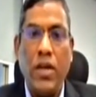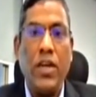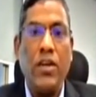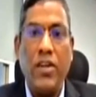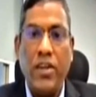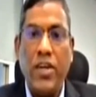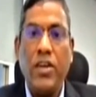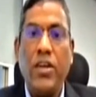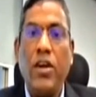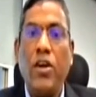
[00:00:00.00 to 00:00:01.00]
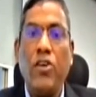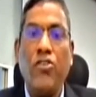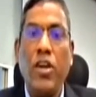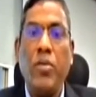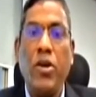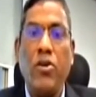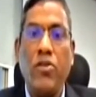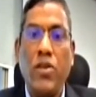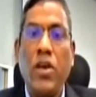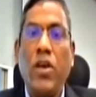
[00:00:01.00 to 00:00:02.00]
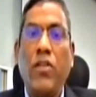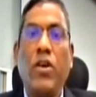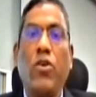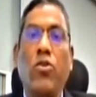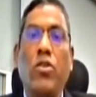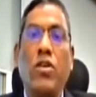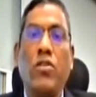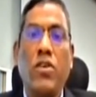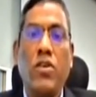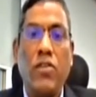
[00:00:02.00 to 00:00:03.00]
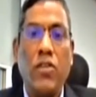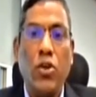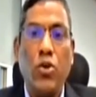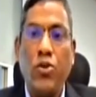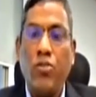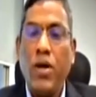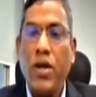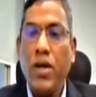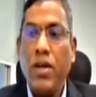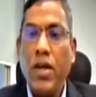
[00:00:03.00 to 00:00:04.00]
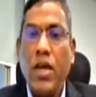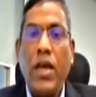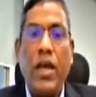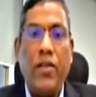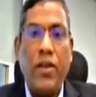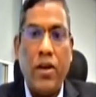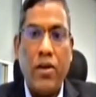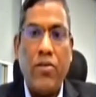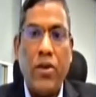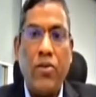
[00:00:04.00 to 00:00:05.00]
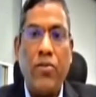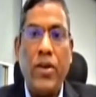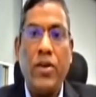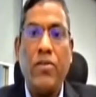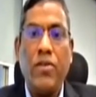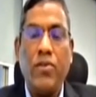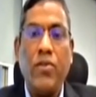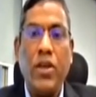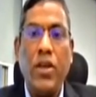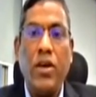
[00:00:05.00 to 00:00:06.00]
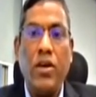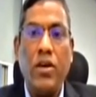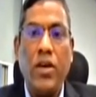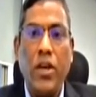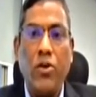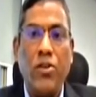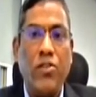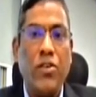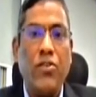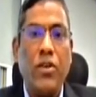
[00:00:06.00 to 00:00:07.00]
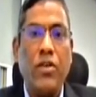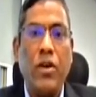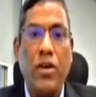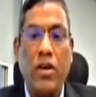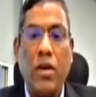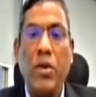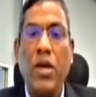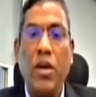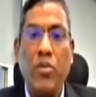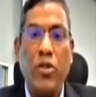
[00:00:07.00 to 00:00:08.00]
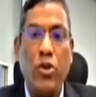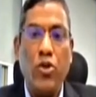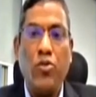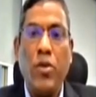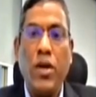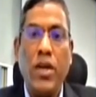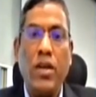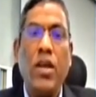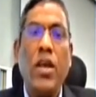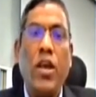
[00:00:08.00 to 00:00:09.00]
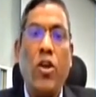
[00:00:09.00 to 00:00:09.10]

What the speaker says: getting derated largely because the growth concerns in the U.S. market, and there are, fears of the, recession coming up in the U.S. market.